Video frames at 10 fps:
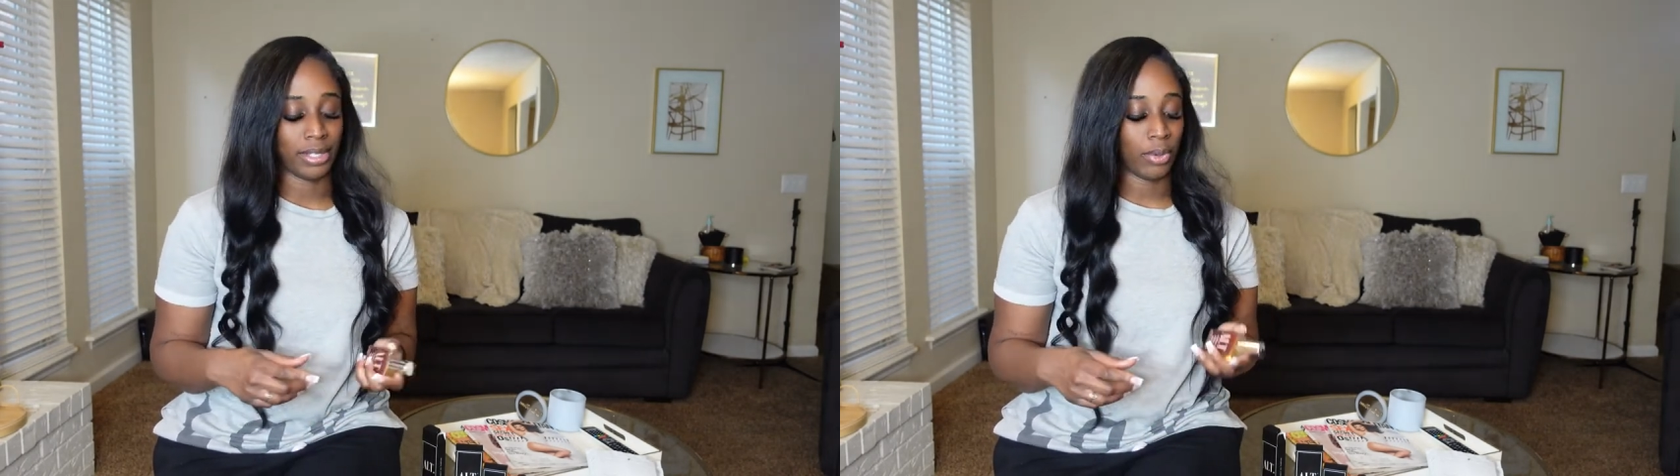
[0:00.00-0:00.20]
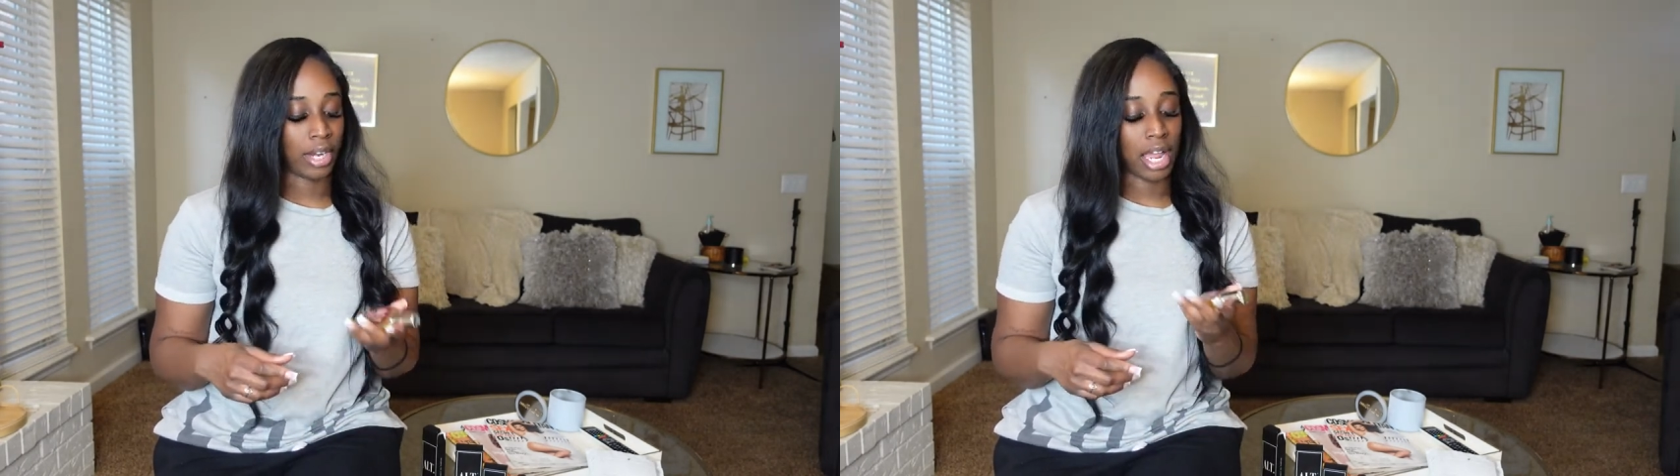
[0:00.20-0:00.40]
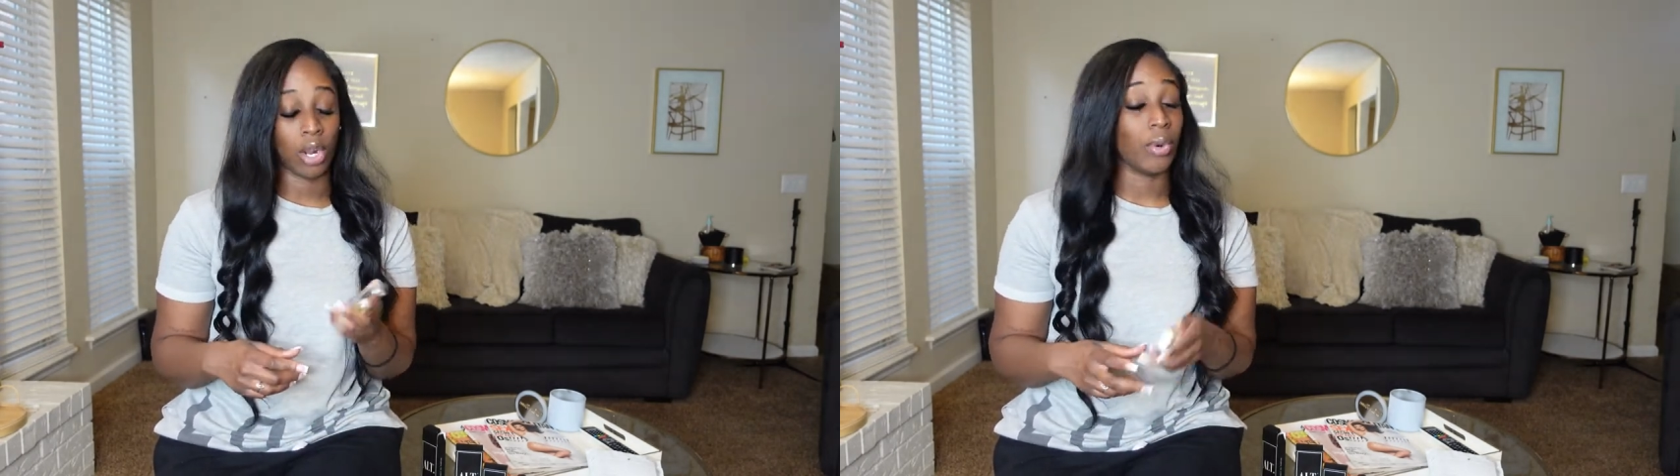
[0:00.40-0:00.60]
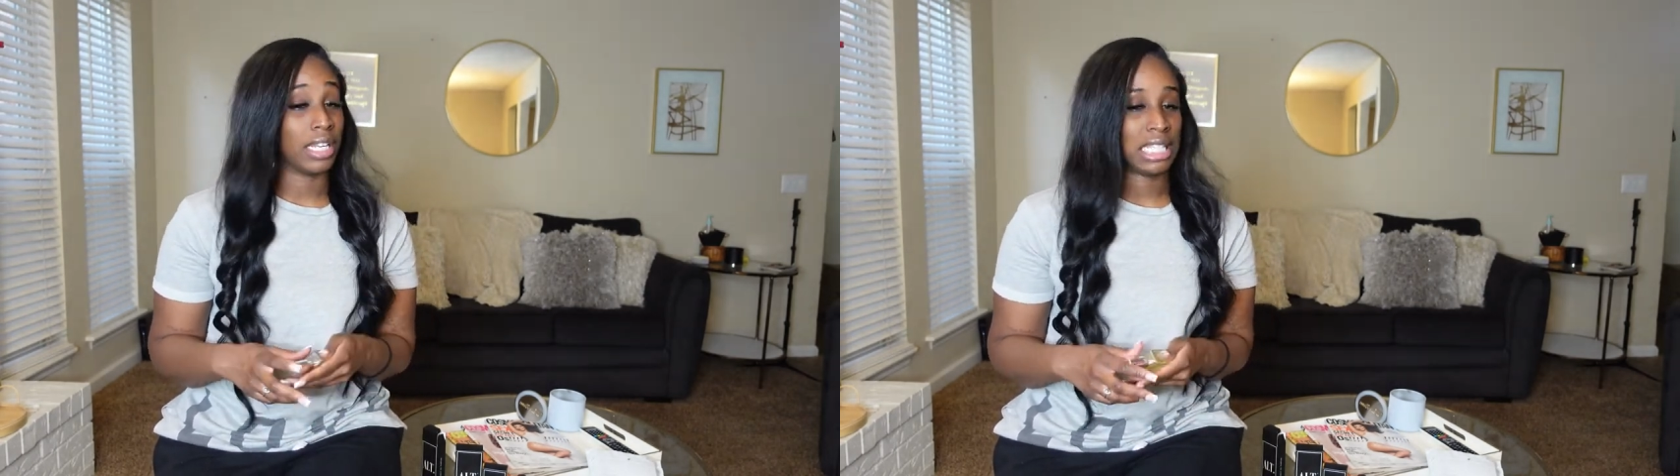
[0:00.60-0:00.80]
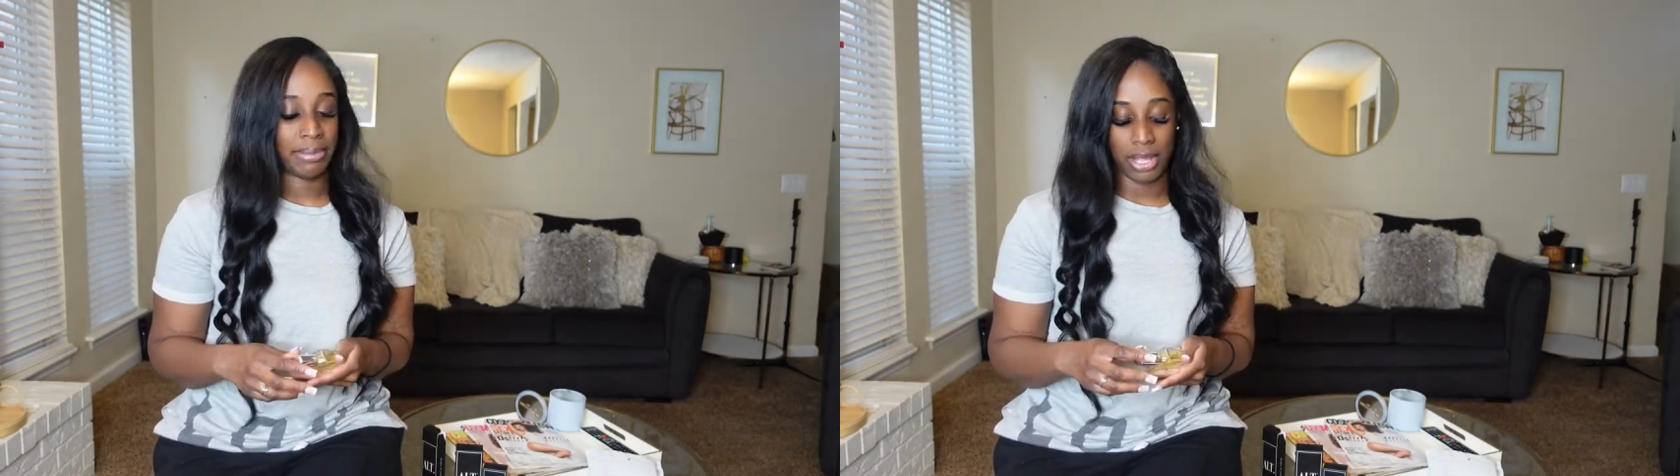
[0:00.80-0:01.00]
So I don't
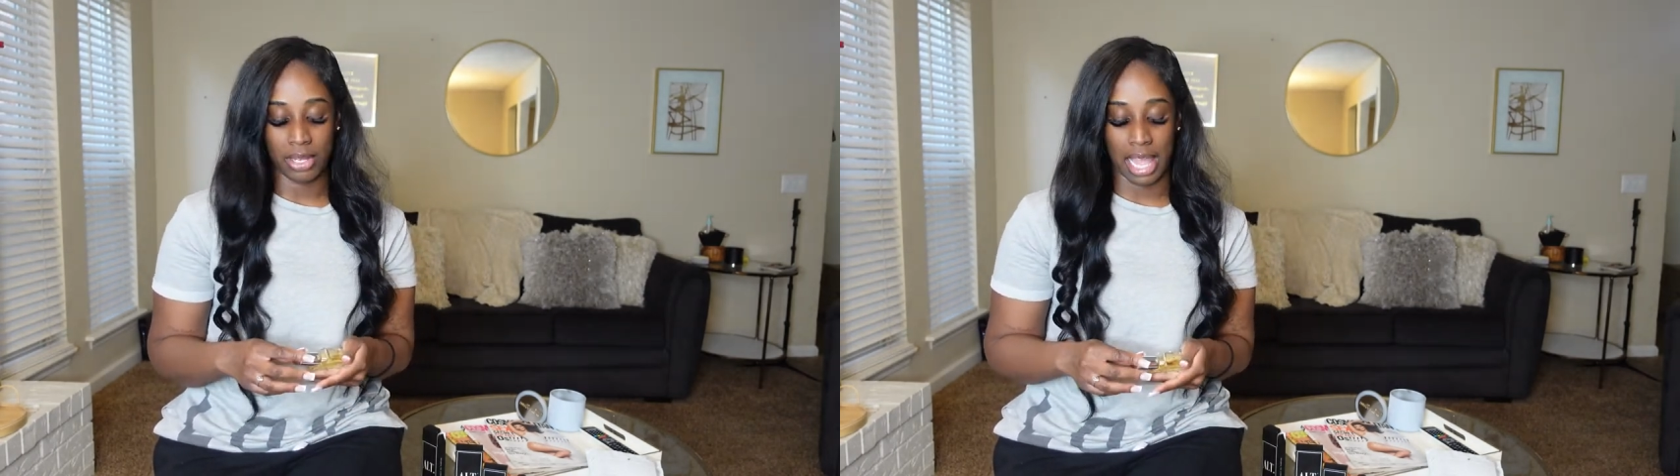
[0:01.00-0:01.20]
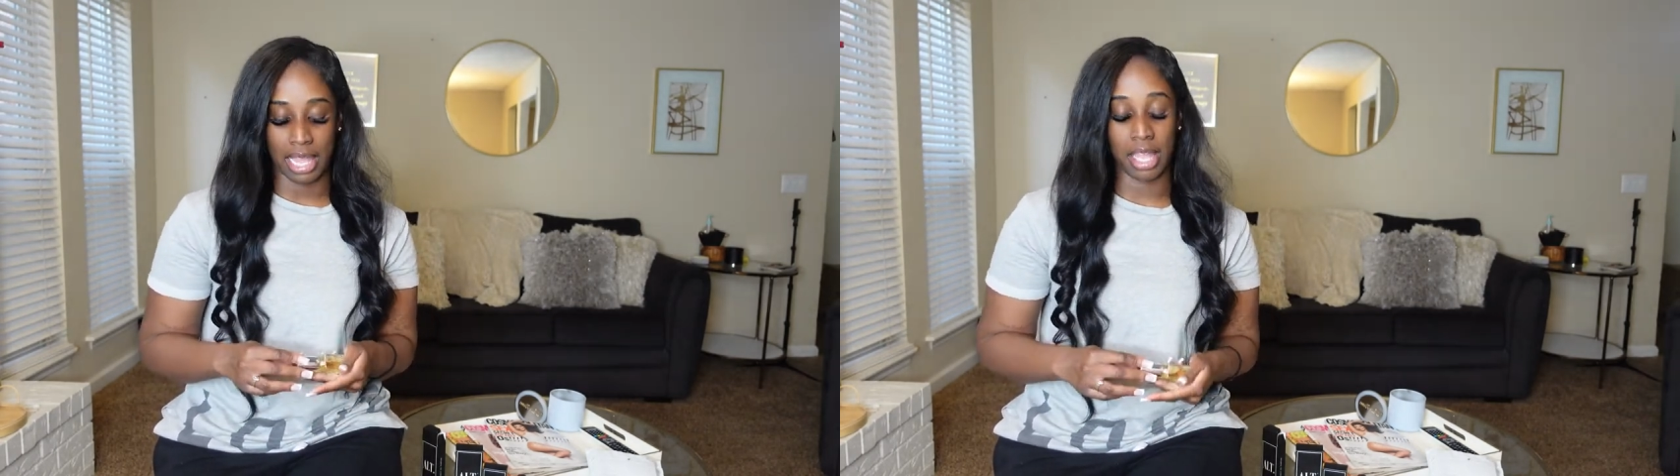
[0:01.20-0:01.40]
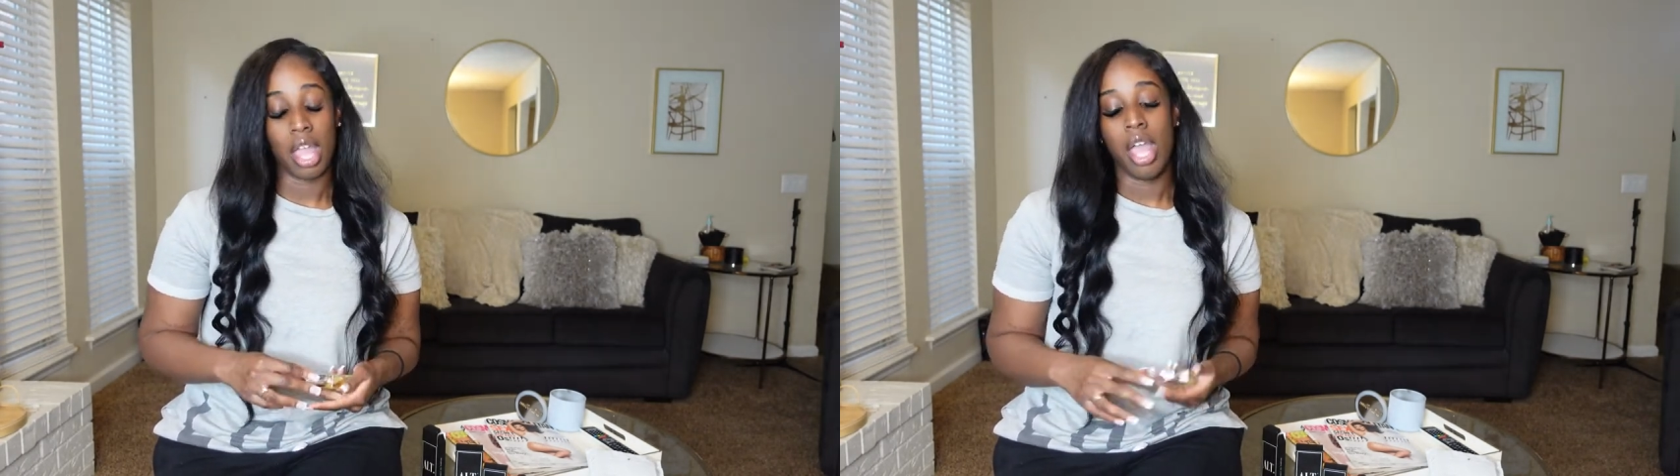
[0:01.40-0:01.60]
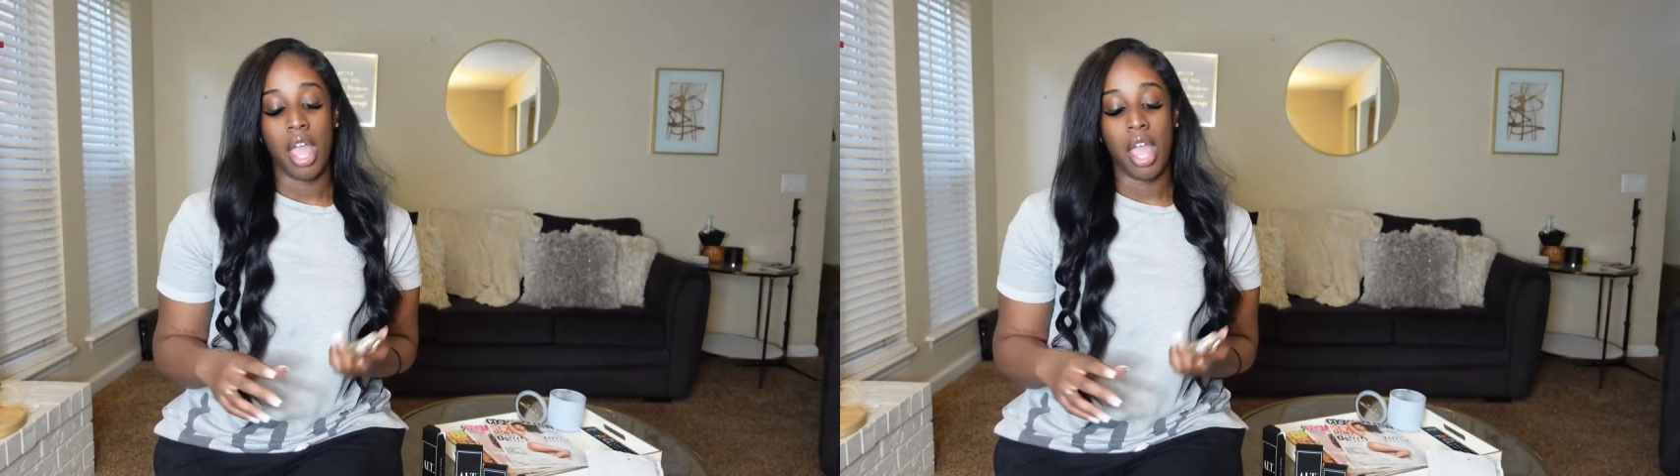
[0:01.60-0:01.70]
want to smell like